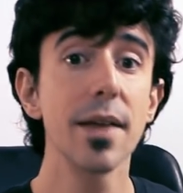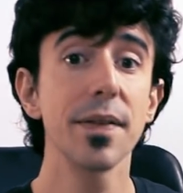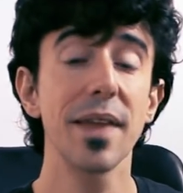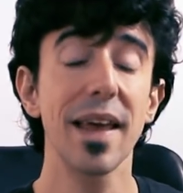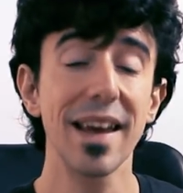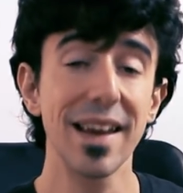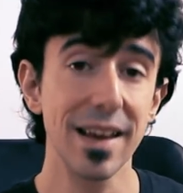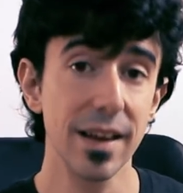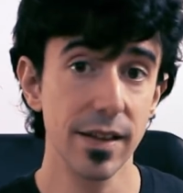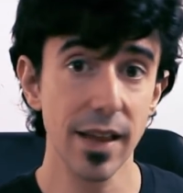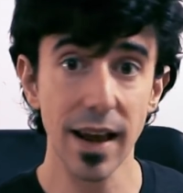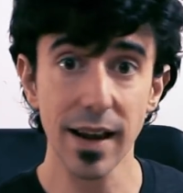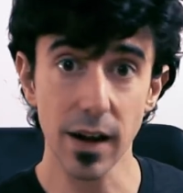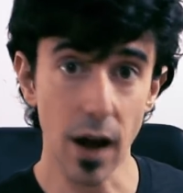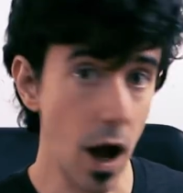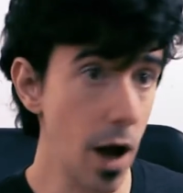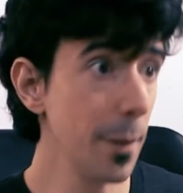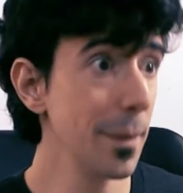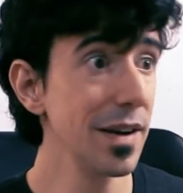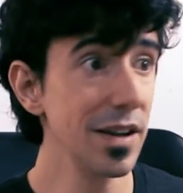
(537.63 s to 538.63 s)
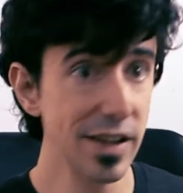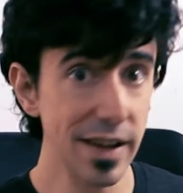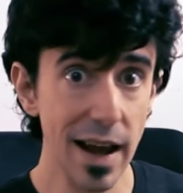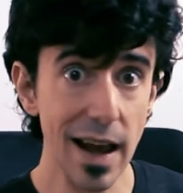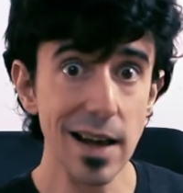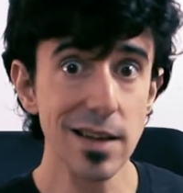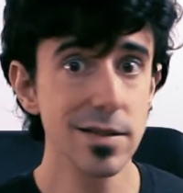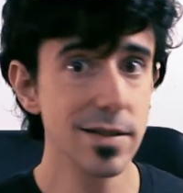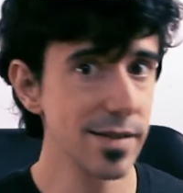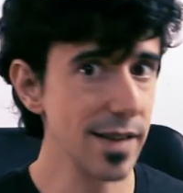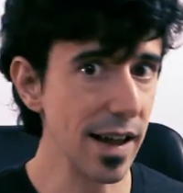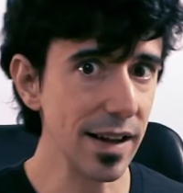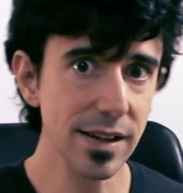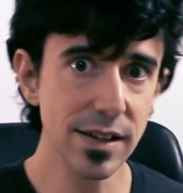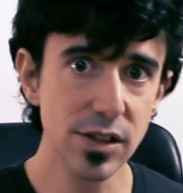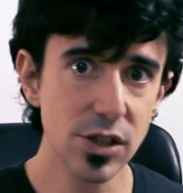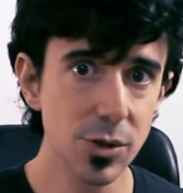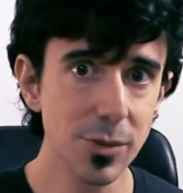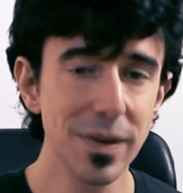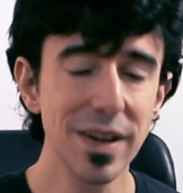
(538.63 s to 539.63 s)
They comment, yes, send
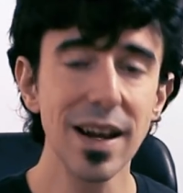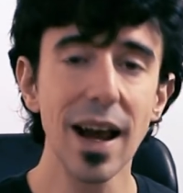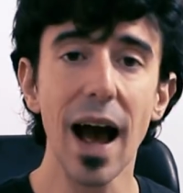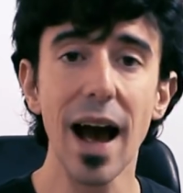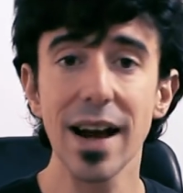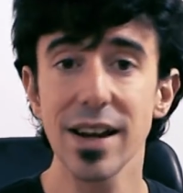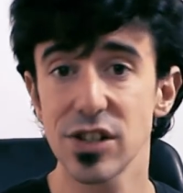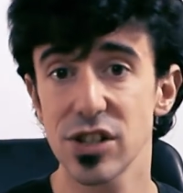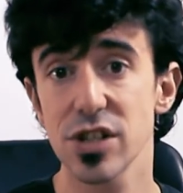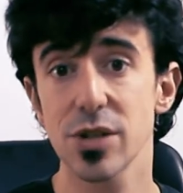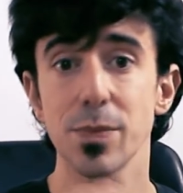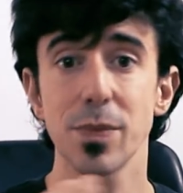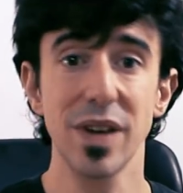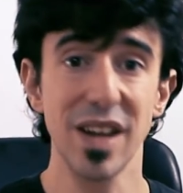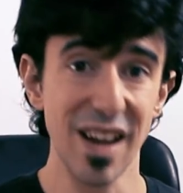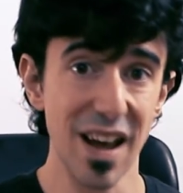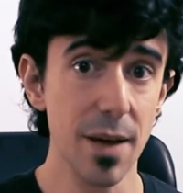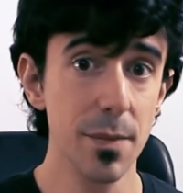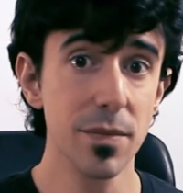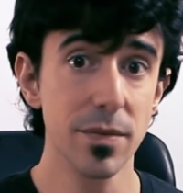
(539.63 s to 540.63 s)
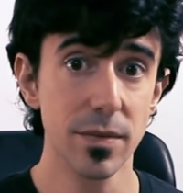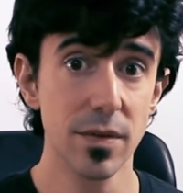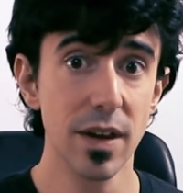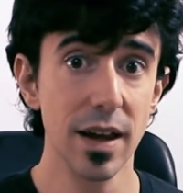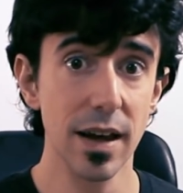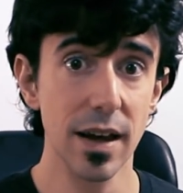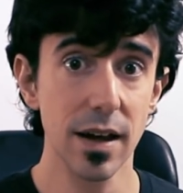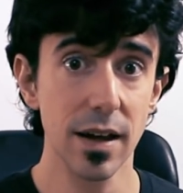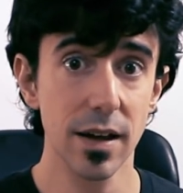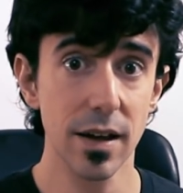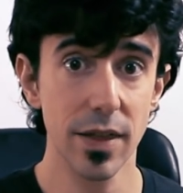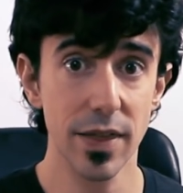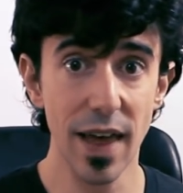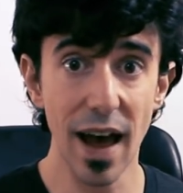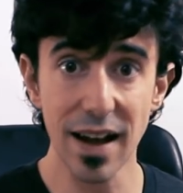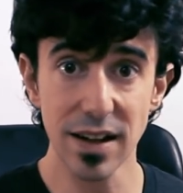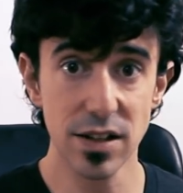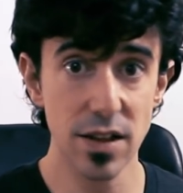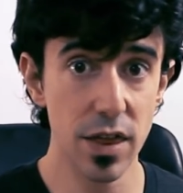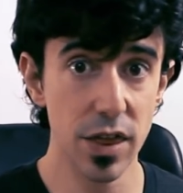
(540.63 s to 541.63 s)
it to me. I just PM
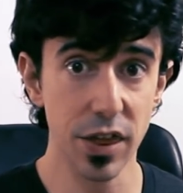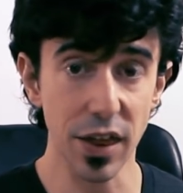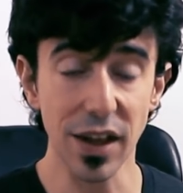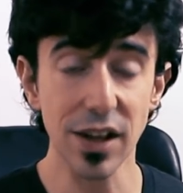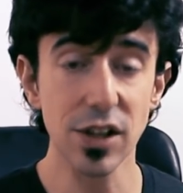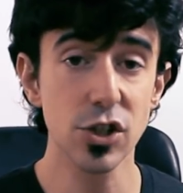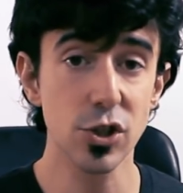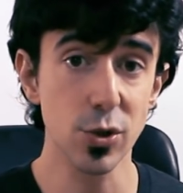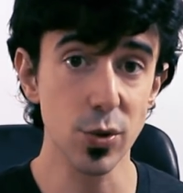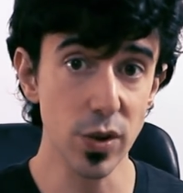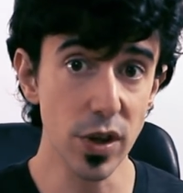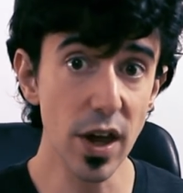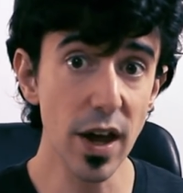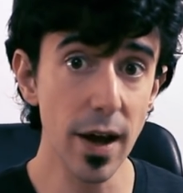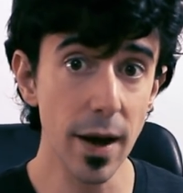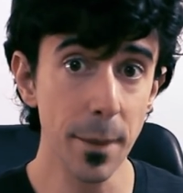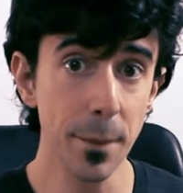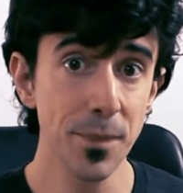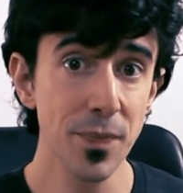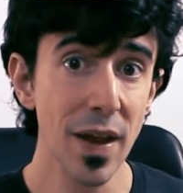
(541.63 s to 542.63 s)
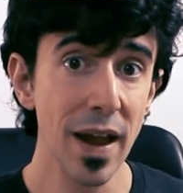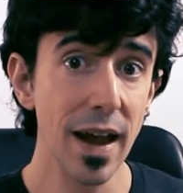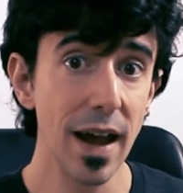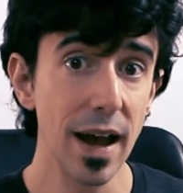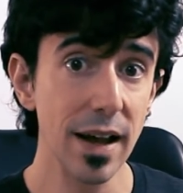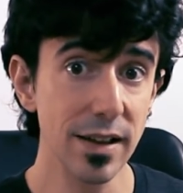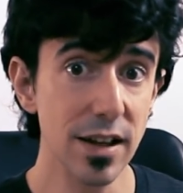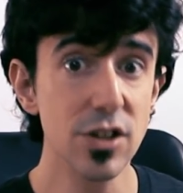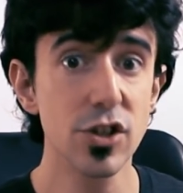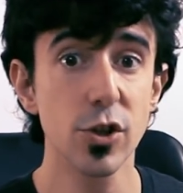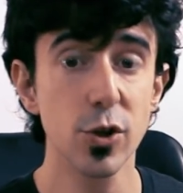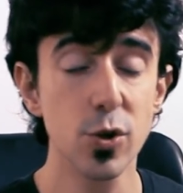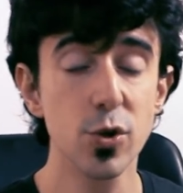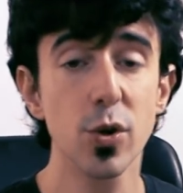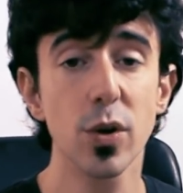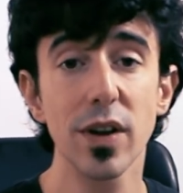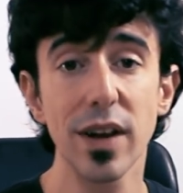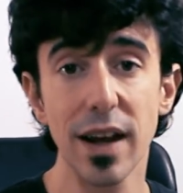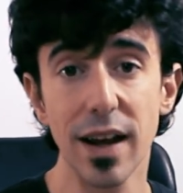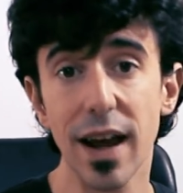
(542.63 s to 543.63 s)
that thing to them, and that's
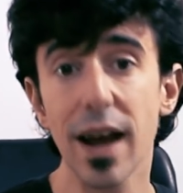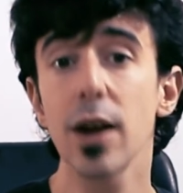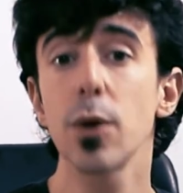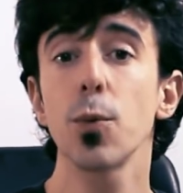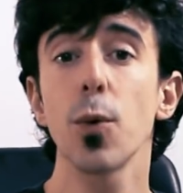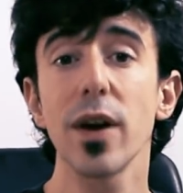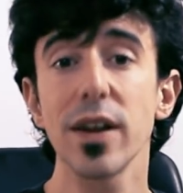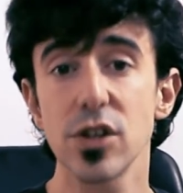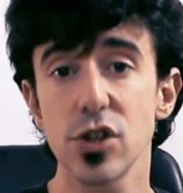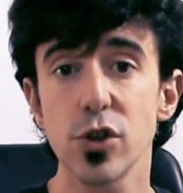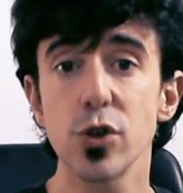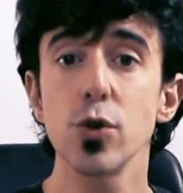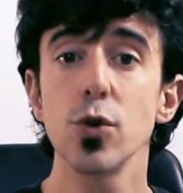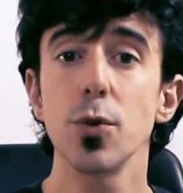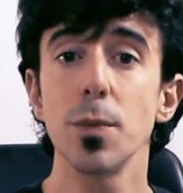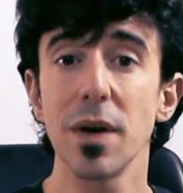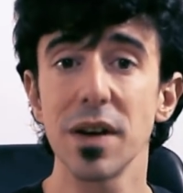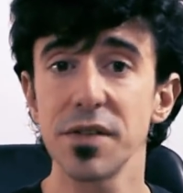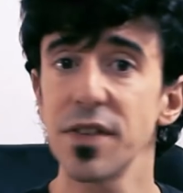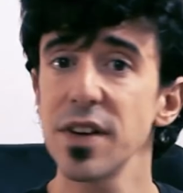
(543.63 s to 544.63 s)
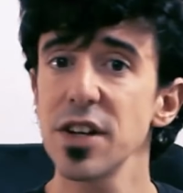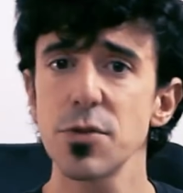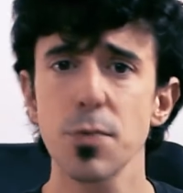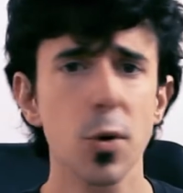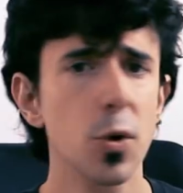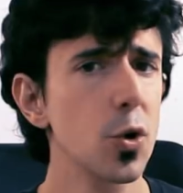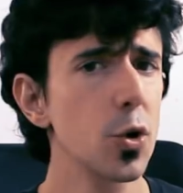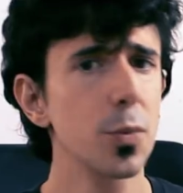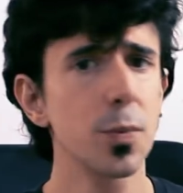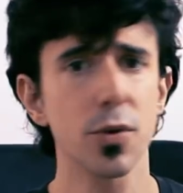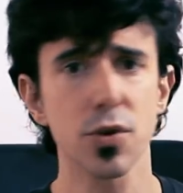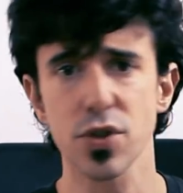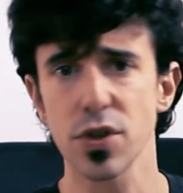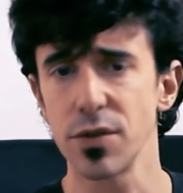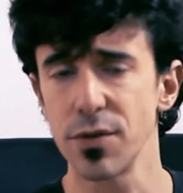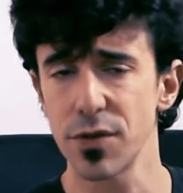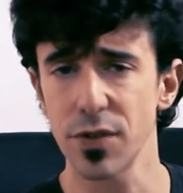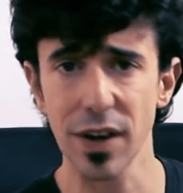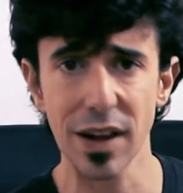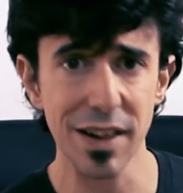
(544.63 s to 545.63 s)
usually a gateway to Facebook group or
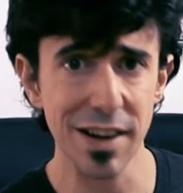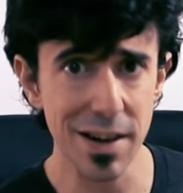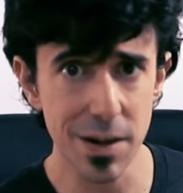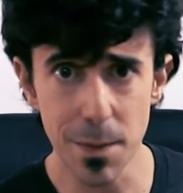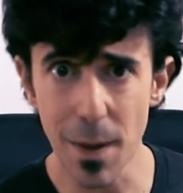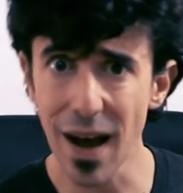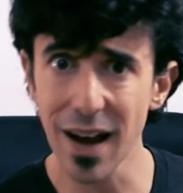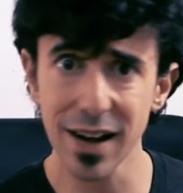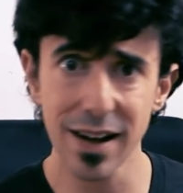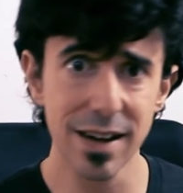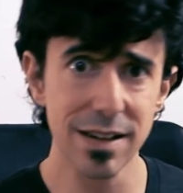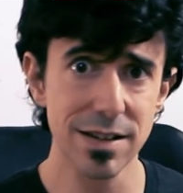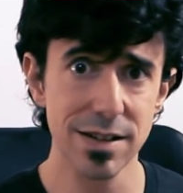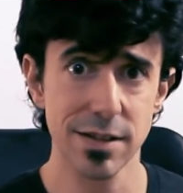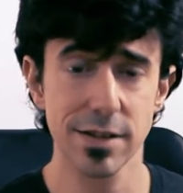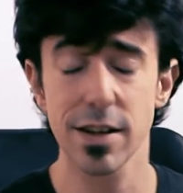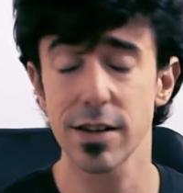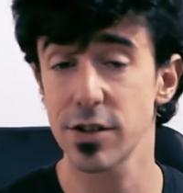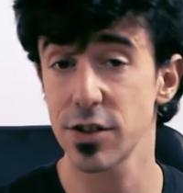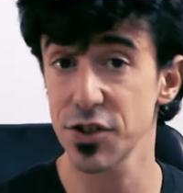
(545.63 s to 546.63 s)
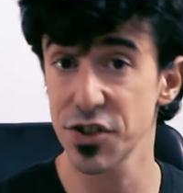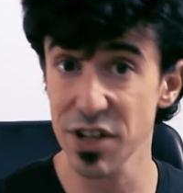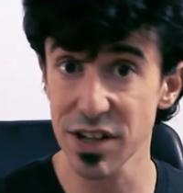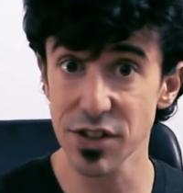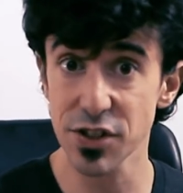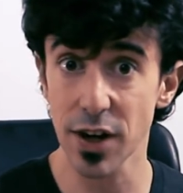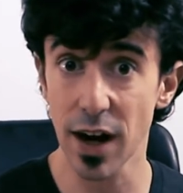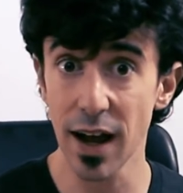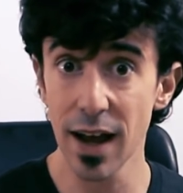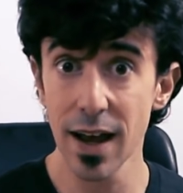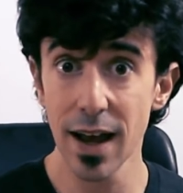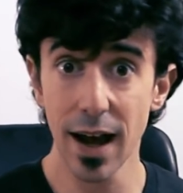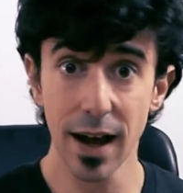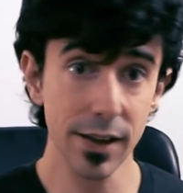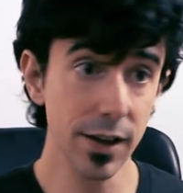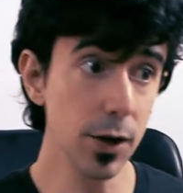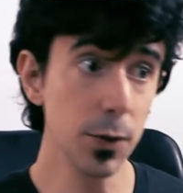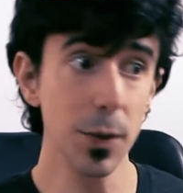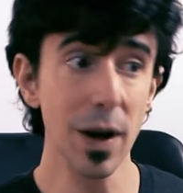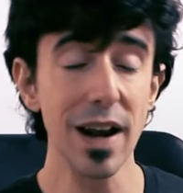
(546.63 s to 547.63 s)
some free lead magnet, etc., etc.
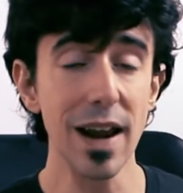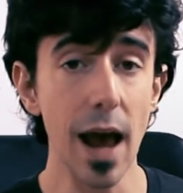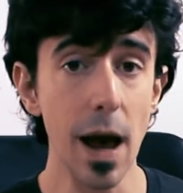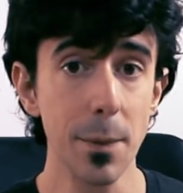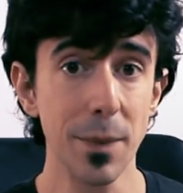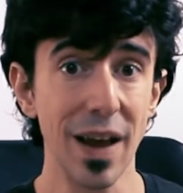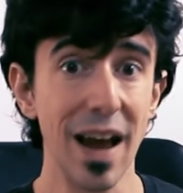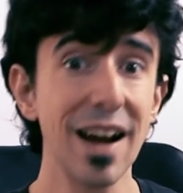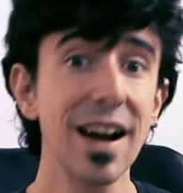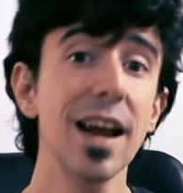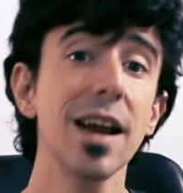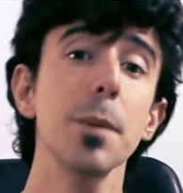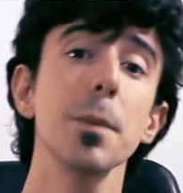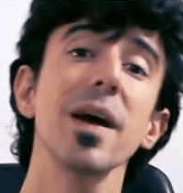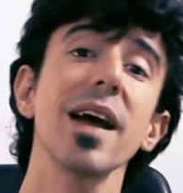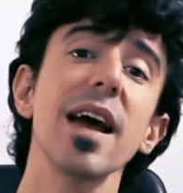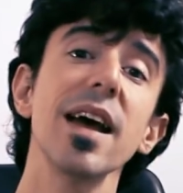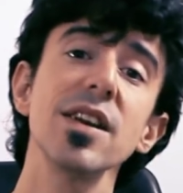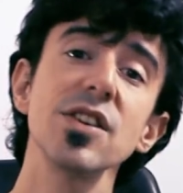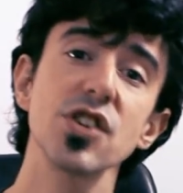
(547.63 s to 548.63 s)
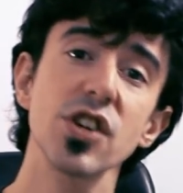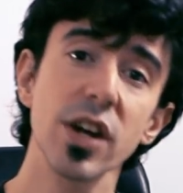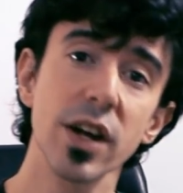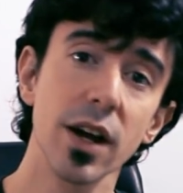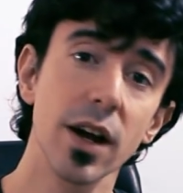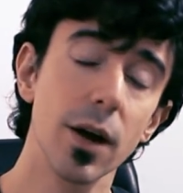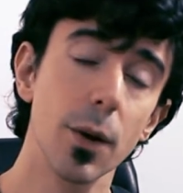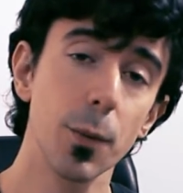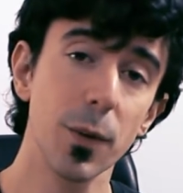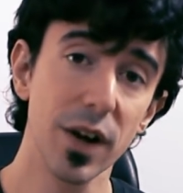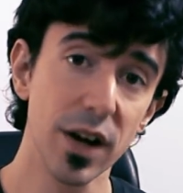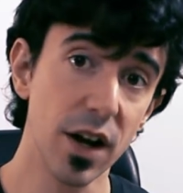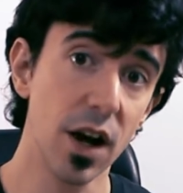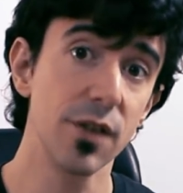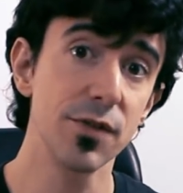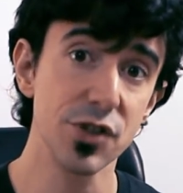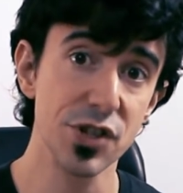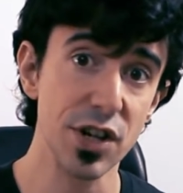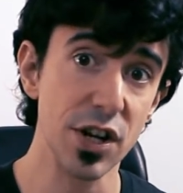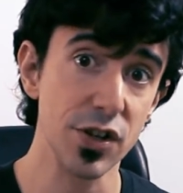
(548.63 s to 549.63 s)
And they're really happy, and I am engaging with a
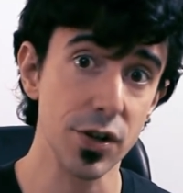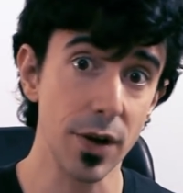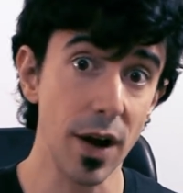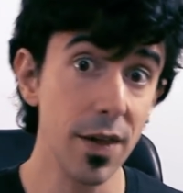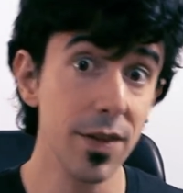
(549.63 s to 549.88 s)
conversation.